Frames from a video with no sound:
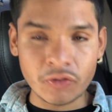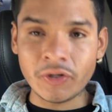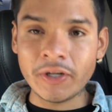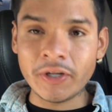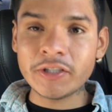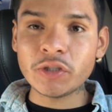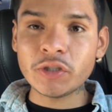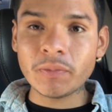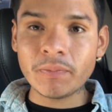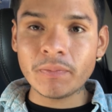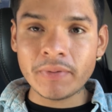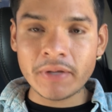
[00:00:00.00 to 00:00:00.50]
You
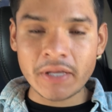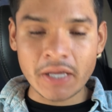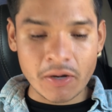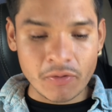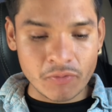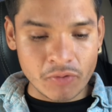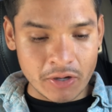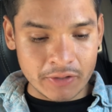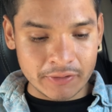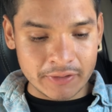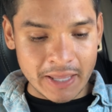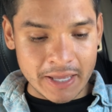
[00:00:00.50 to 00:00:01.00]
need to be
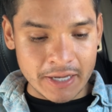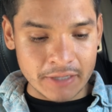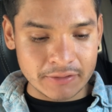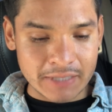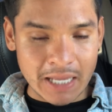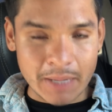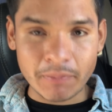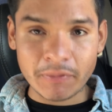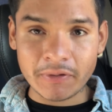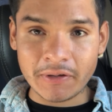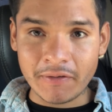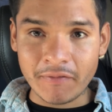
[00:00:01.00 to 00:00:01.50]
around that
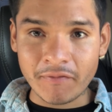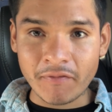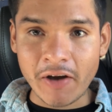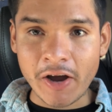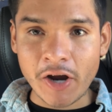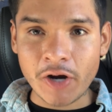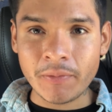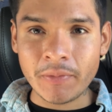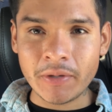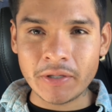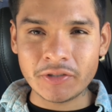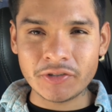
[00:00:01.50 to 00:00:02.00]
type of
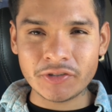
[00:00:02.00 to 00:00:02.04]
environment.